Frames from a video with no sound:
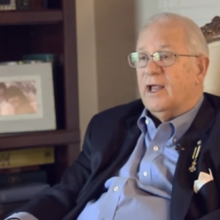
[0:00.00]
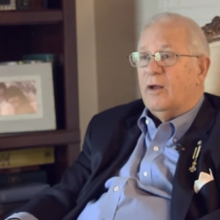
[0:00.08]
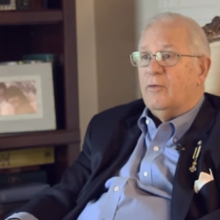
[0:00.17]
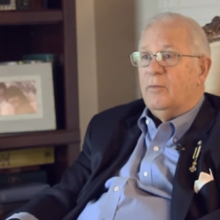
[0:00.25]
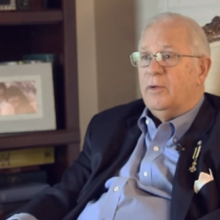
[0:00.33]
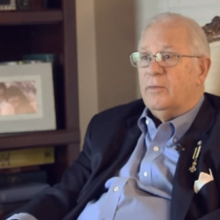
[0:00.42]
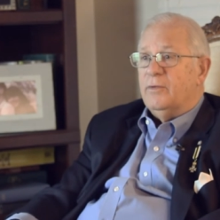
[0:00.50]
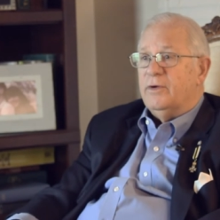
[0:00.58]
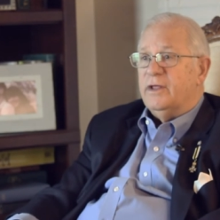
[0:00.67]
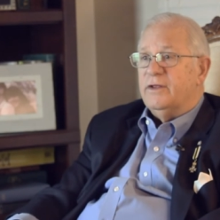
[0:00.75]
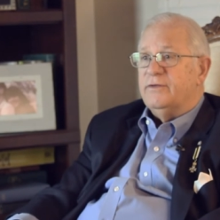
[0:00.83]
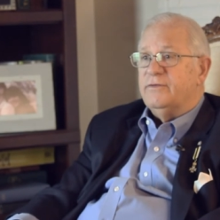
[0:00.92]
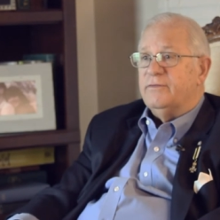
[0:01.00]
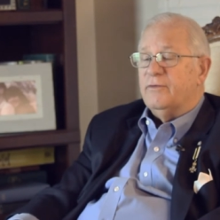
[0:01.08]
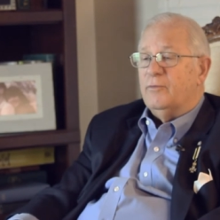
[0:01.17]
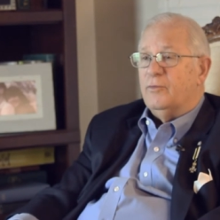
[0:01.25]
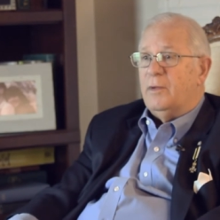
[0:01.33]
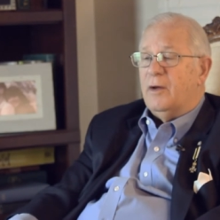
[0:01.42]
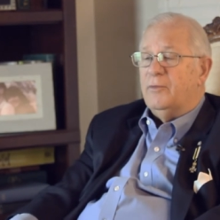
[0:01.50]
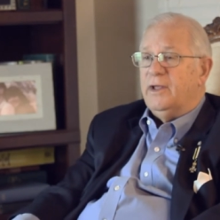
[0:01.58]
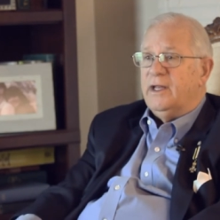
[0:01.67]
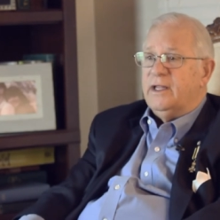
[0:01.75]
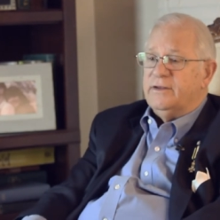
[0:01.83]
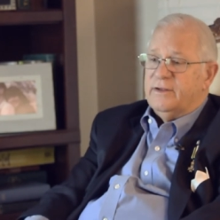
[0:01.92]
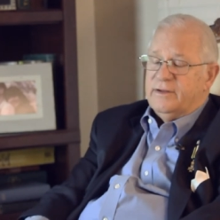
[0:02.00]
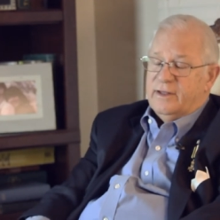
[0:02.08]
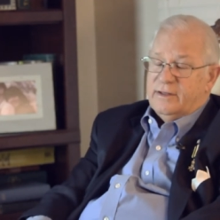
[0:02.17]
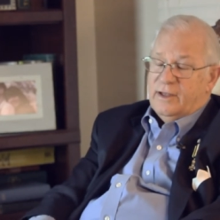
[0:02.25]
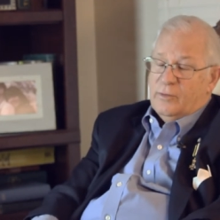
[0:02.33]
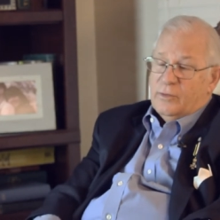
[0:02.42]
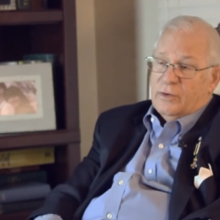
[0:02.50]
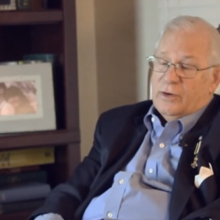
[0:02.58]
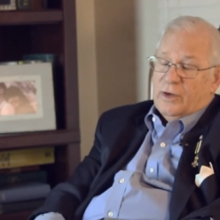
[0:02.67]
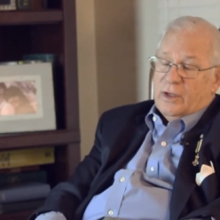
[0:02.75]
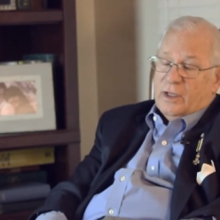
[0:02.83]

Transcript: I remember is from my readings is that they were